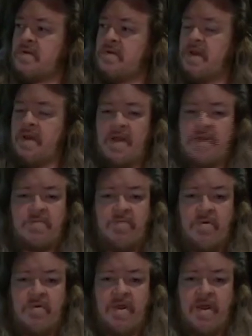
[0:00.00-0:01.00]
to you on the next
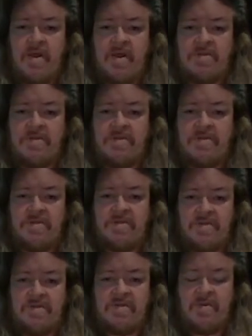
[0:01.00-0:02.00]
broadcast. Just
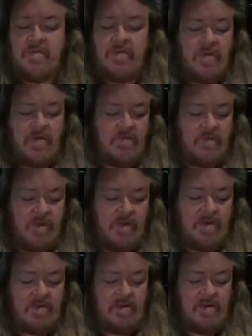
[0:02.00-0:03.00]
some thoughts about